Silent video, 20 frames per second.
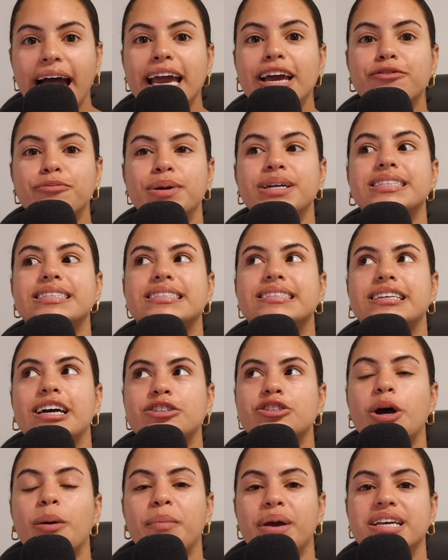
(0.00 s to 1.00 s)
I have met
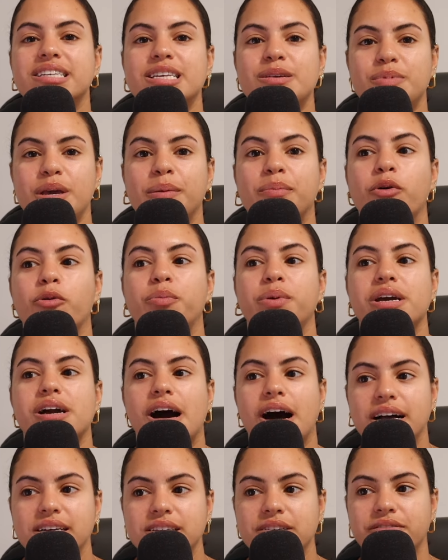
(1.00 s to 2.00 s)
such amazing people
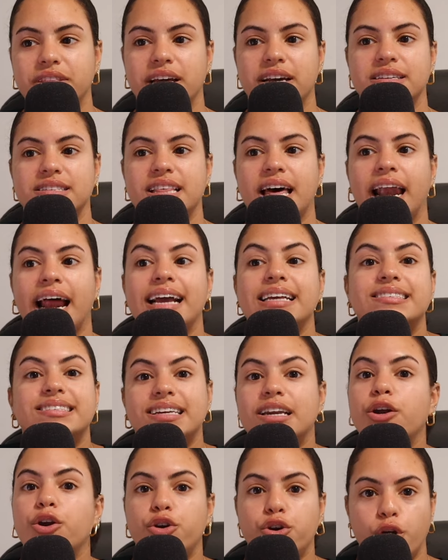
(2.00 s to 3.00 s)
because of this that I
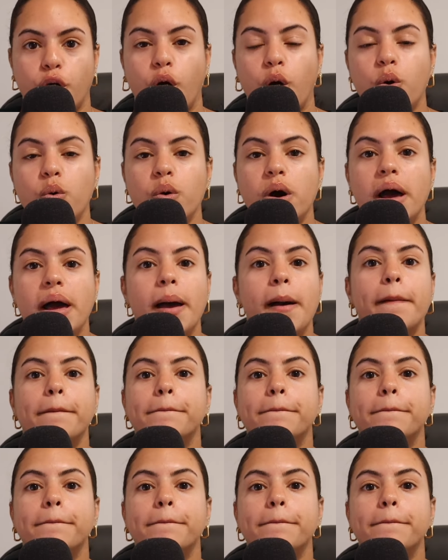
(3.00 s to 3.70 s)
didn't know,